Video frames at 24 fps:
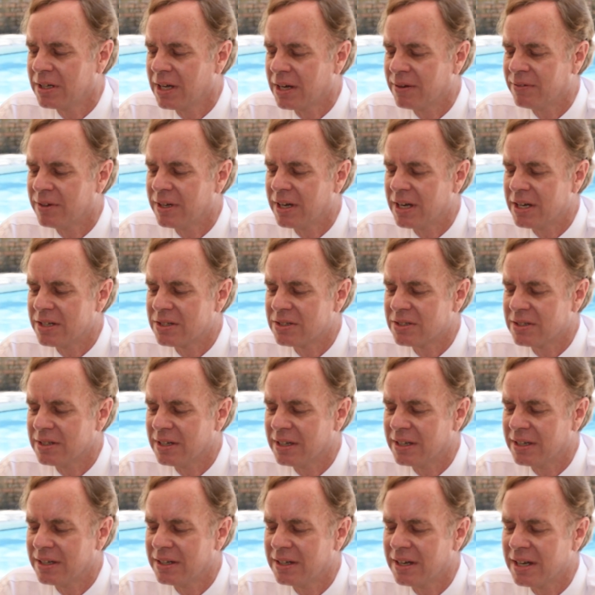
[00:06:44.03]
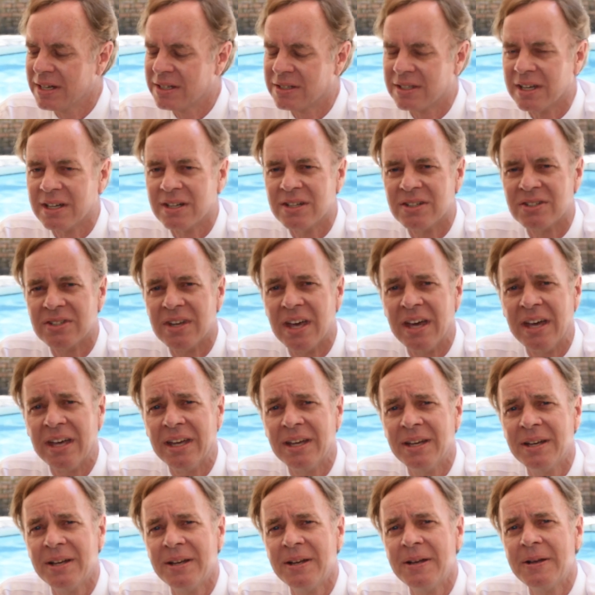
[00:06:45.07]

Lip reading: kind of a nice thing to say.